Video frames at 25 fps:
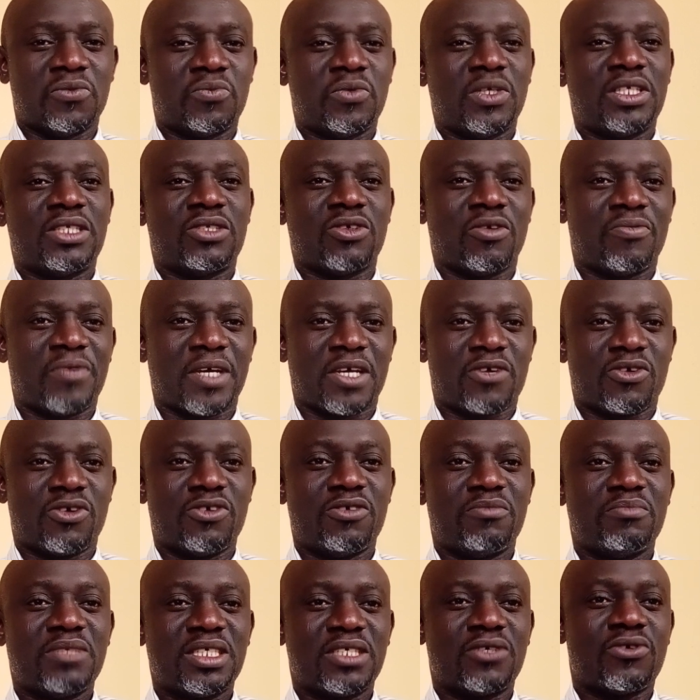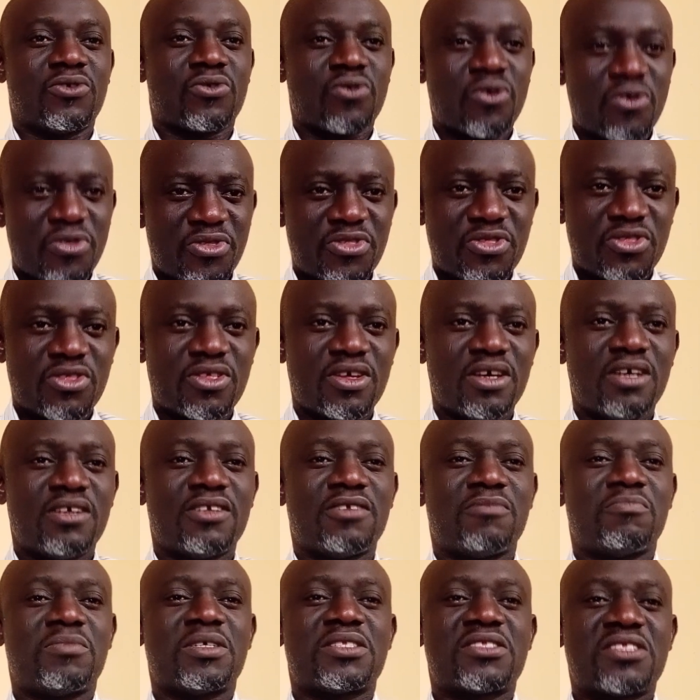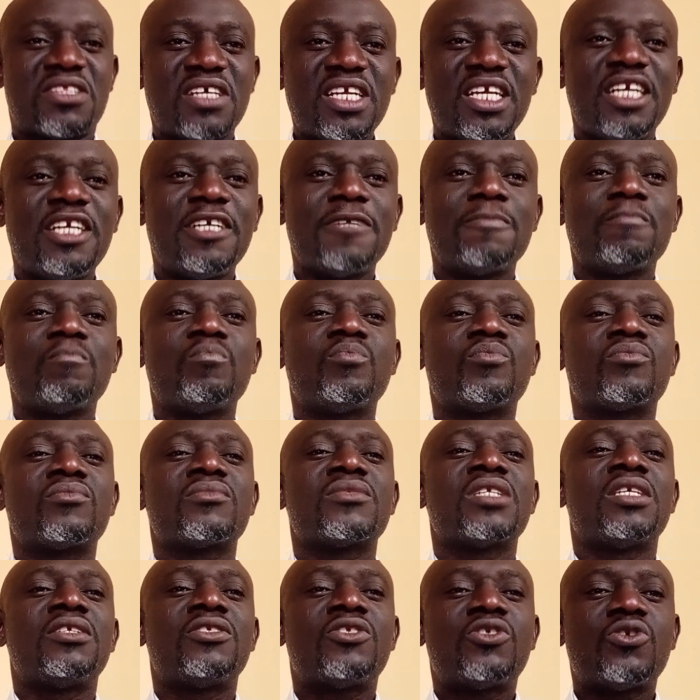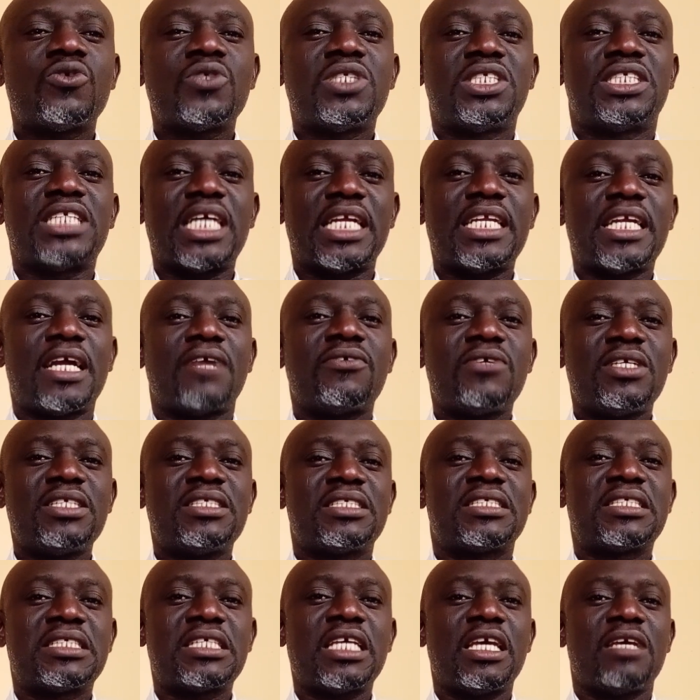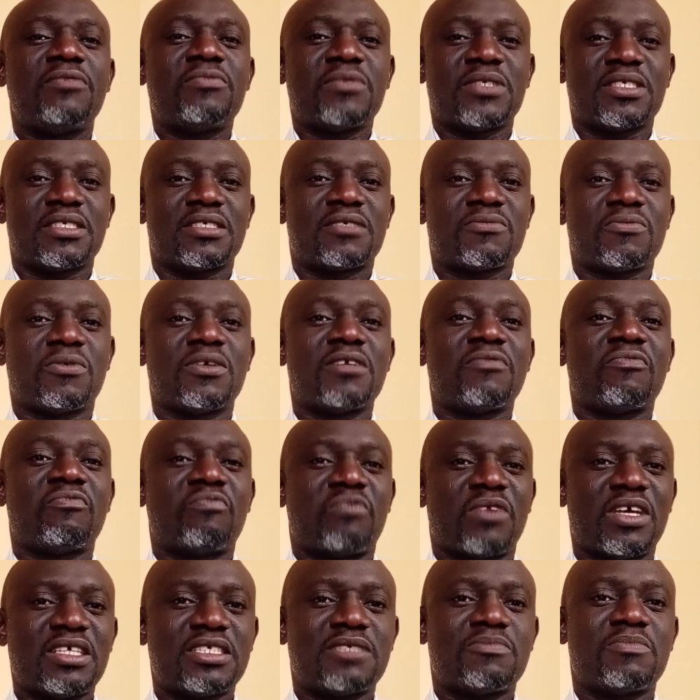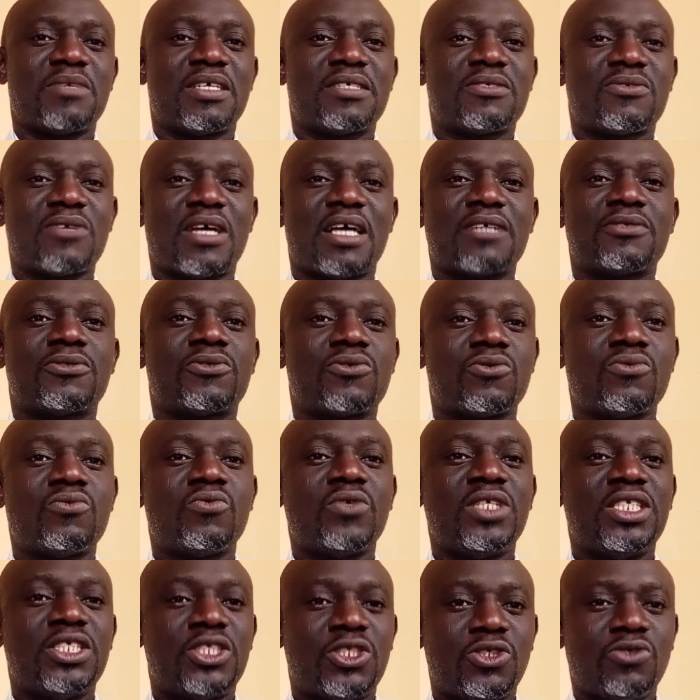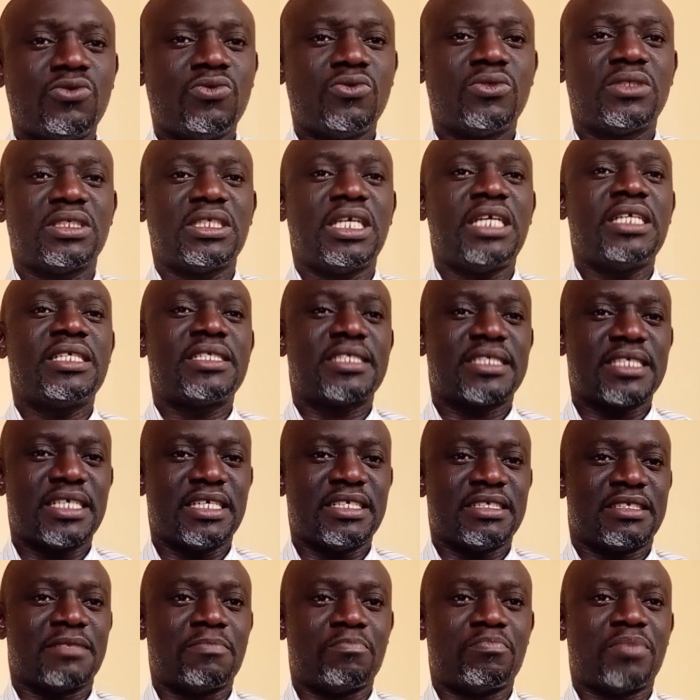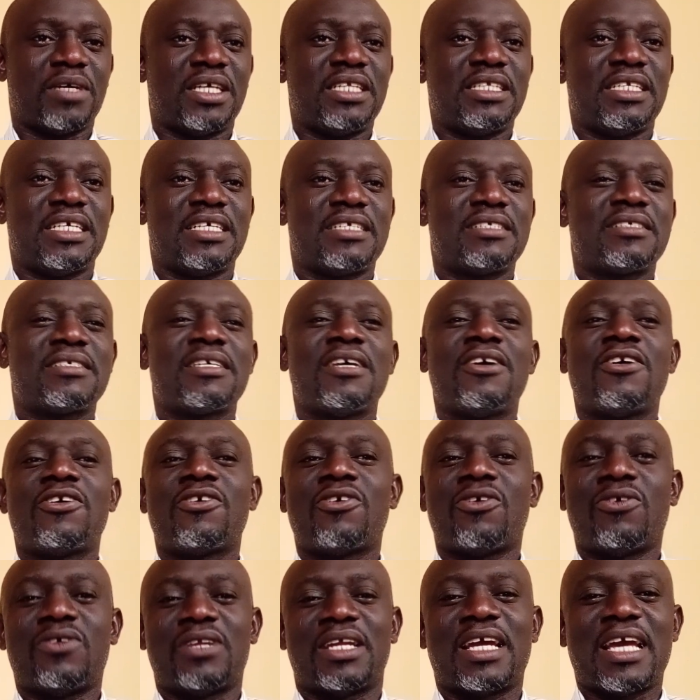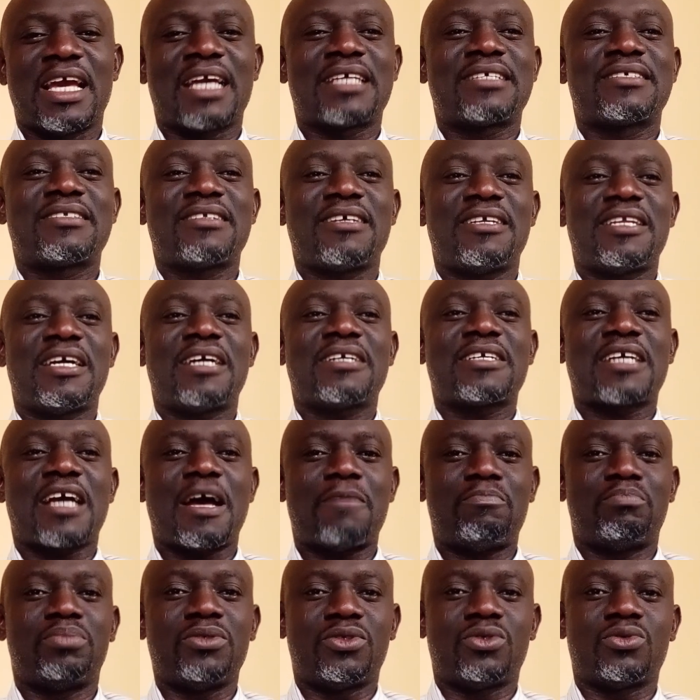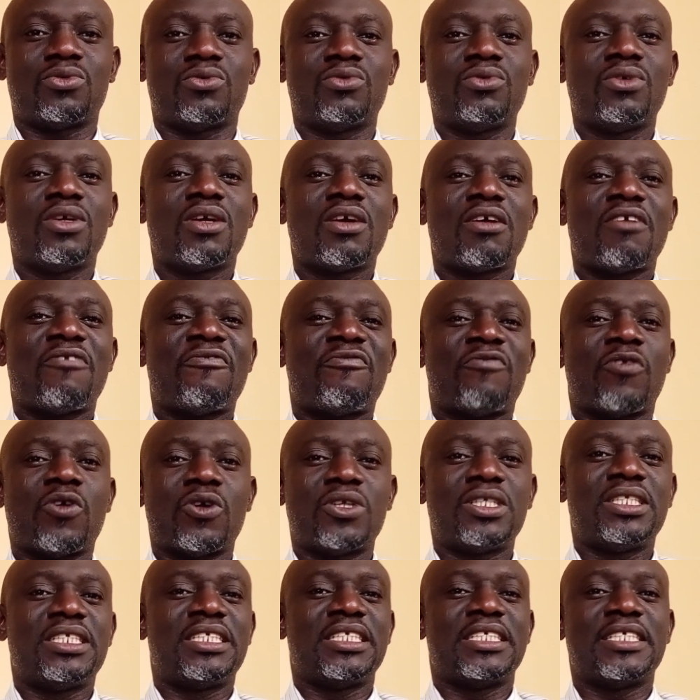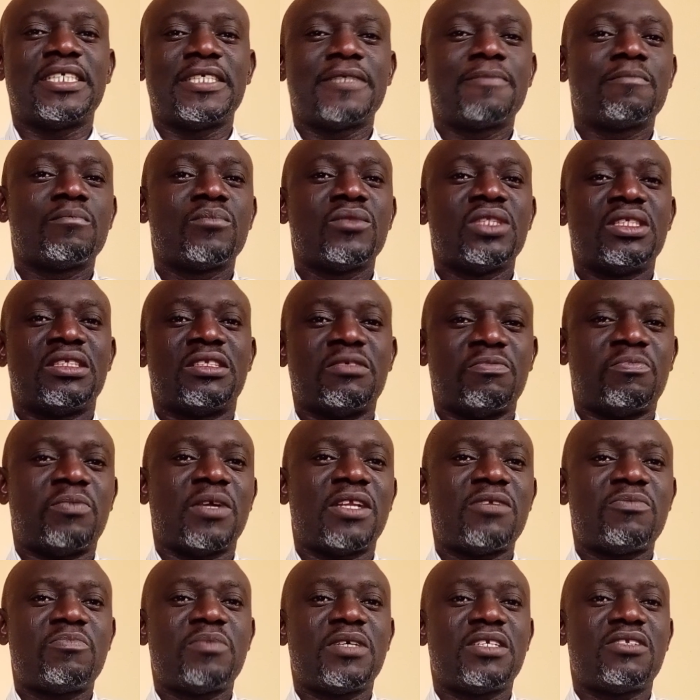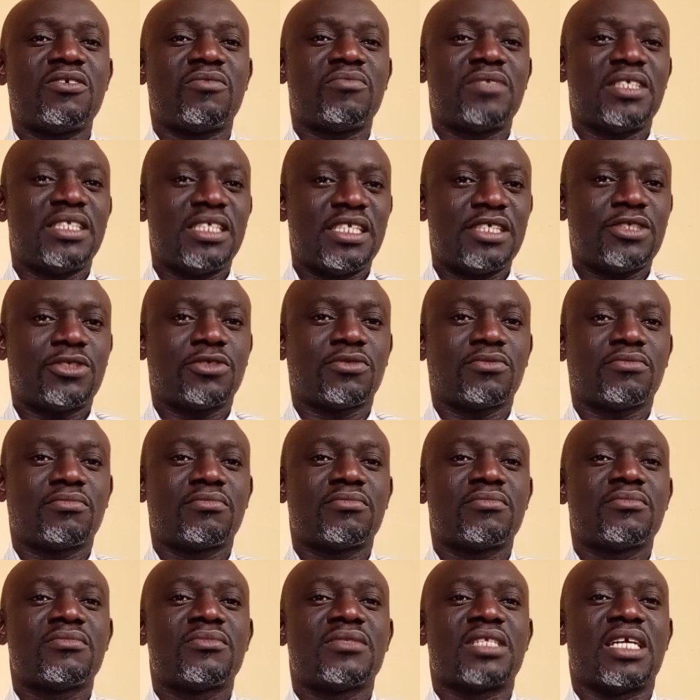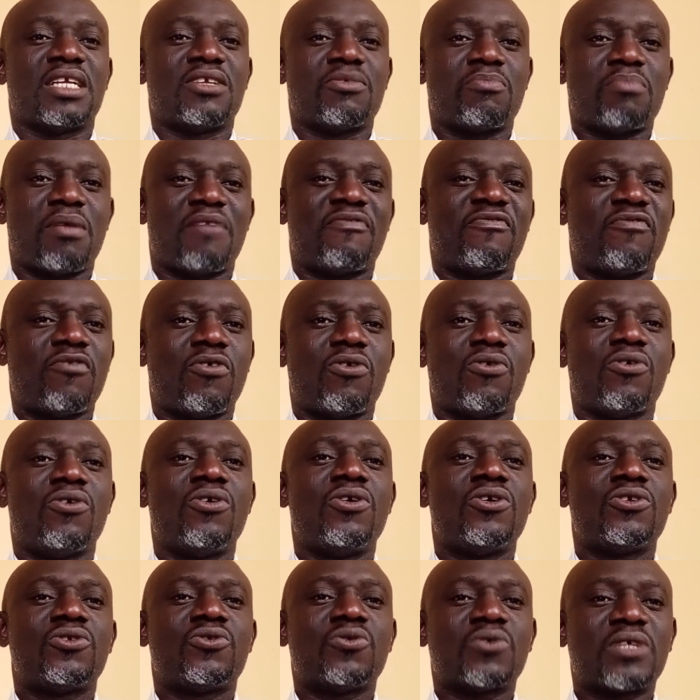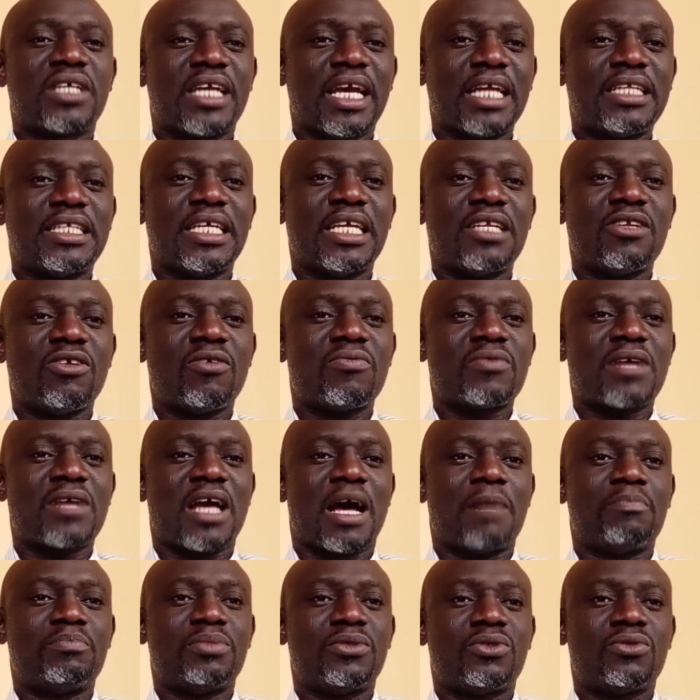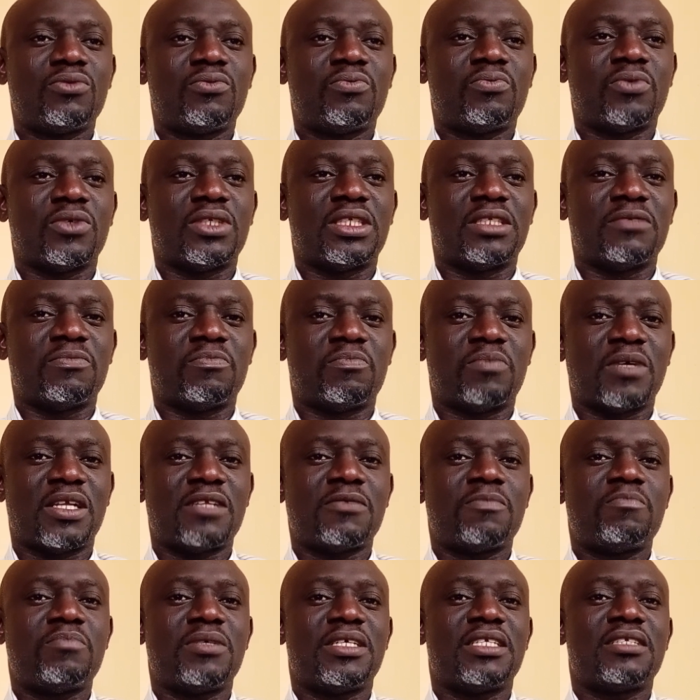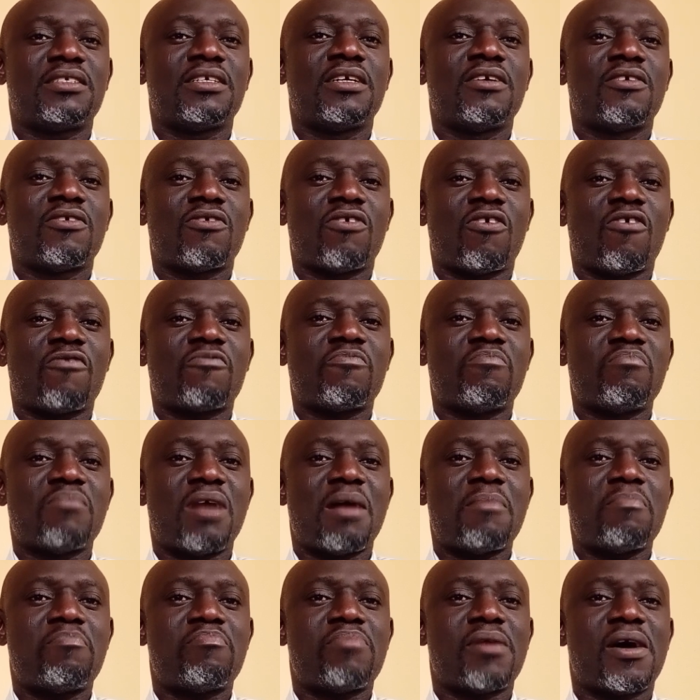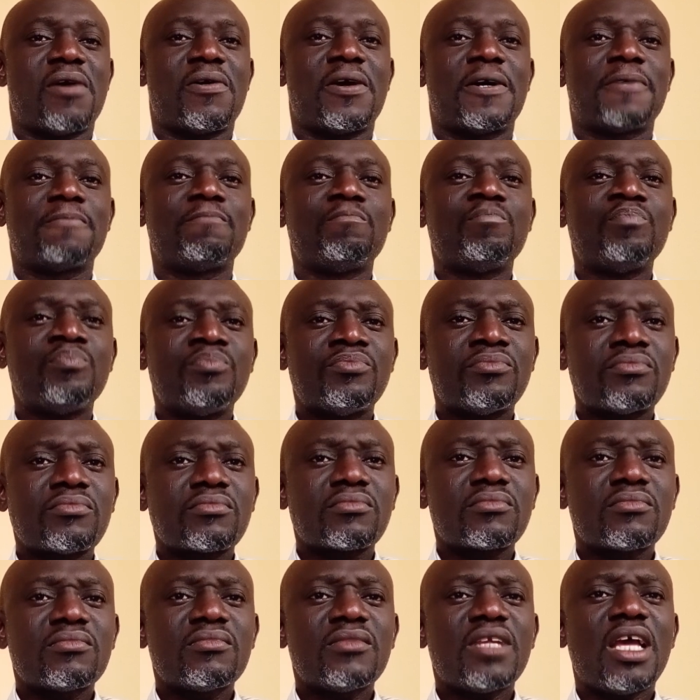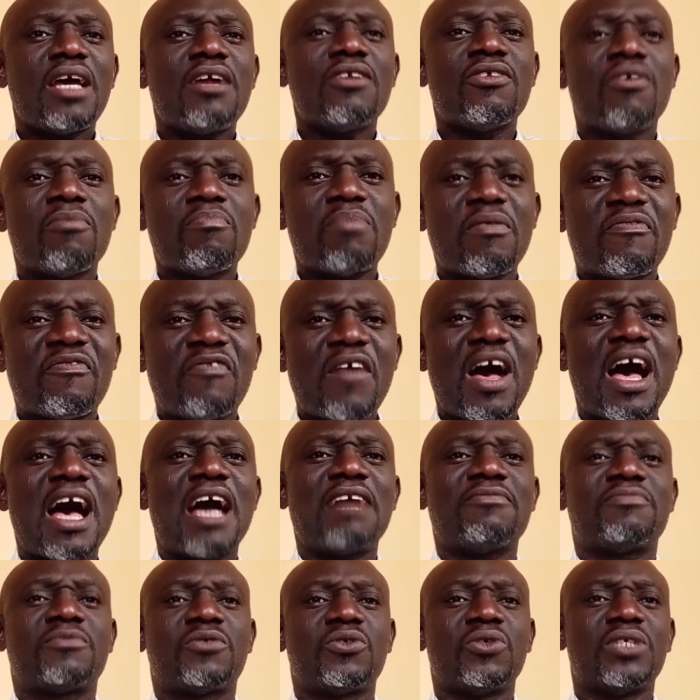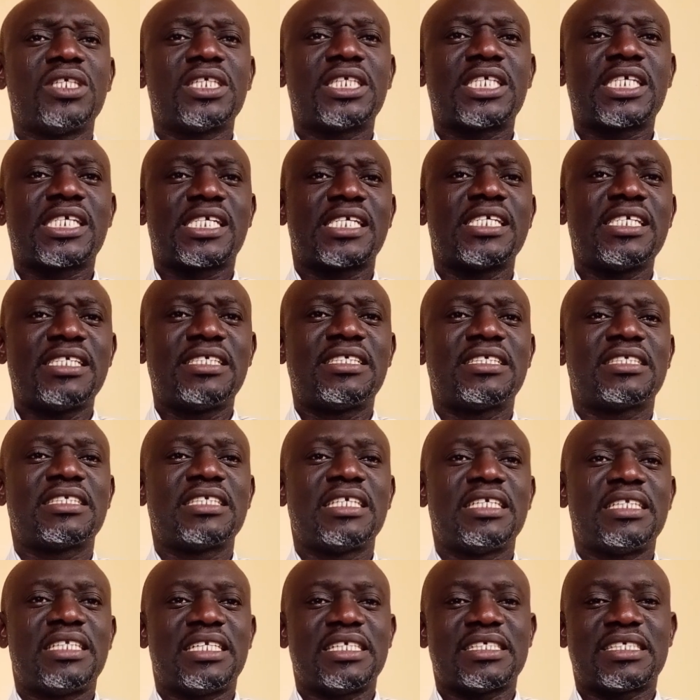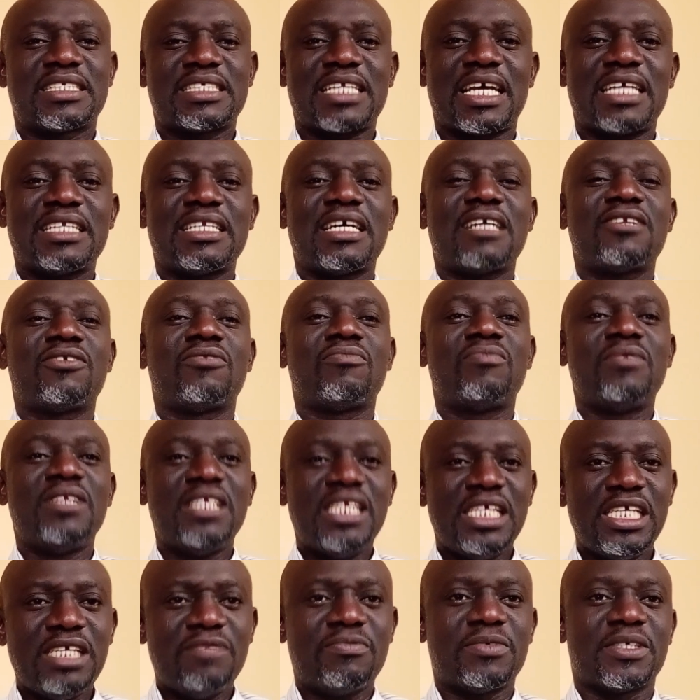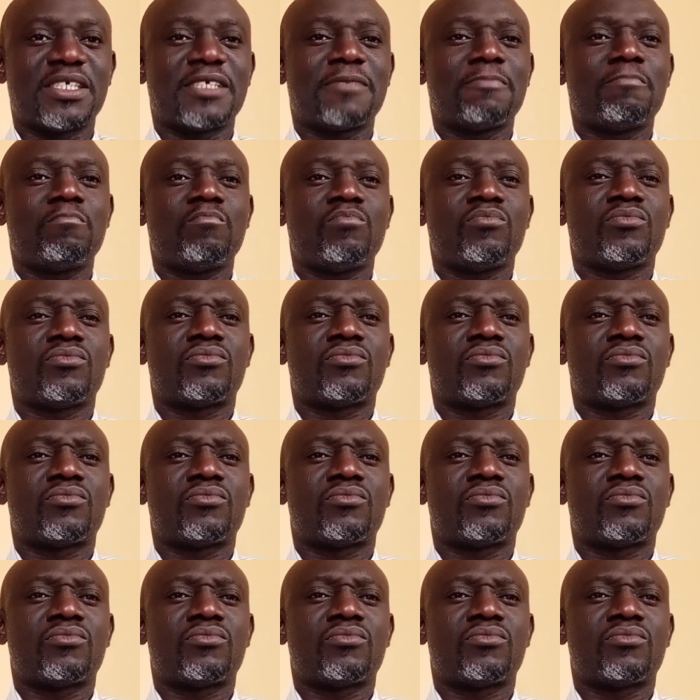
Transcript: rate of economic growth. Number three, to generate savings for investment so as to reduce its dependence on external capital for the development of the nation. Then number four, to get enough capital for development of manpower. Number five, to increase the standard of living